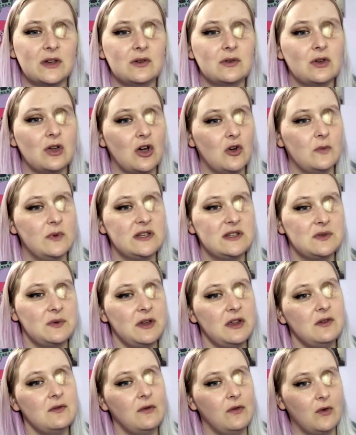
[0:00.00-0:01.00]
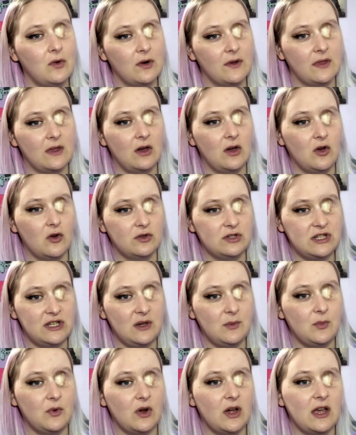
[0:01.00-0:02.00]
go-between for the
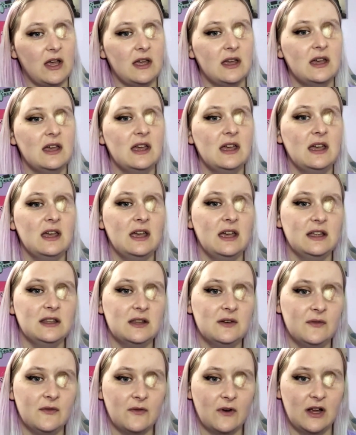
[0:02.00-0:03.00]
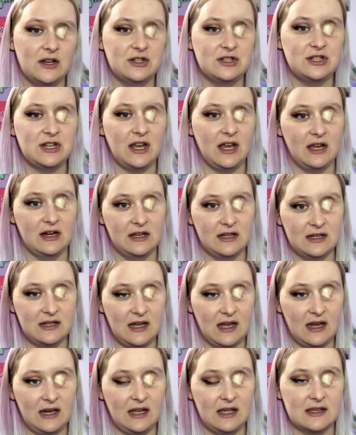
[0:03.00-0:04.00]
Ojibwe and the French and
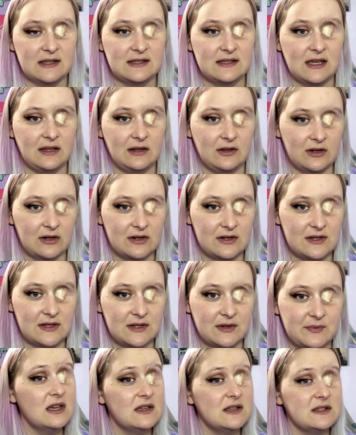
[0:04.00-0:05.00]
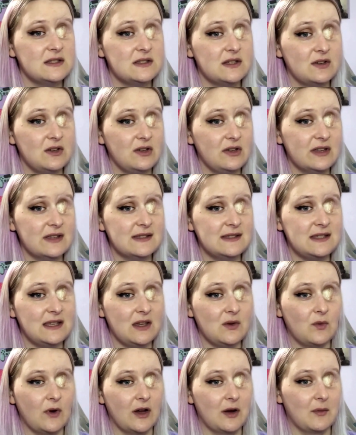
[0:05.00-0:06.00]
Canadian settlers. So you can
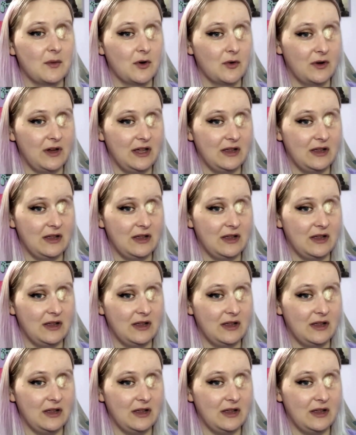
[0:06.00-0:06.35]
see where Marie